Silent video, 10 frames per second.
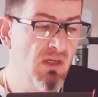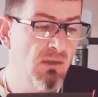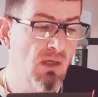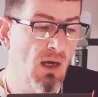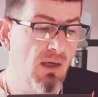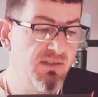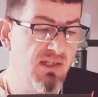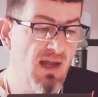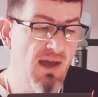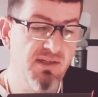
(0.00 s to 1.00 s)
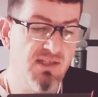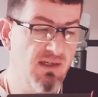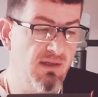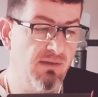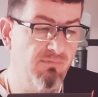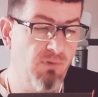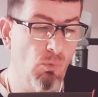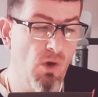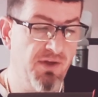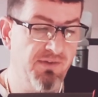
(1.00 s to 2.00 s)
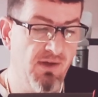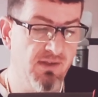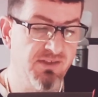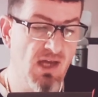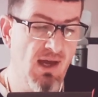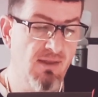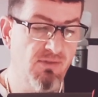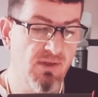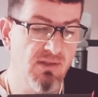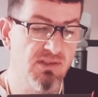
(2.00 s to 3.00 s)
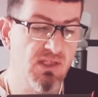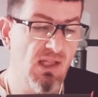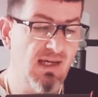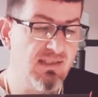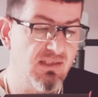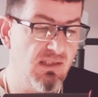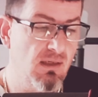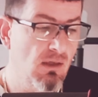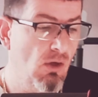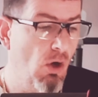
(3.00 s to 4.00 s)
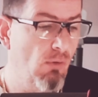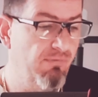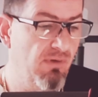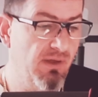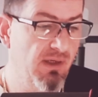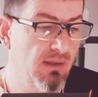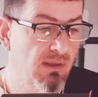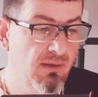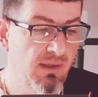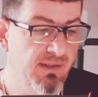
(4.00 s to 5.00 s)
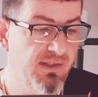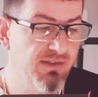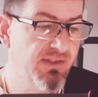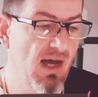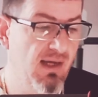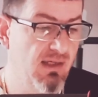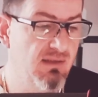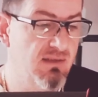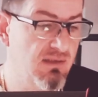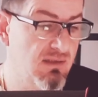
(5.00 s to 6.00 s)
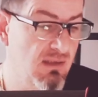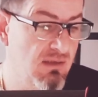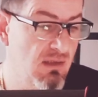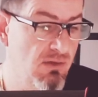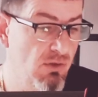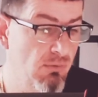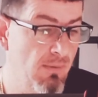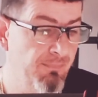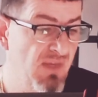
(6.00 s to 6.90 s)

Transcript: Uh, 10 out of 10 for what it does. I think it's classy. Hopefully, it does not get discontinued.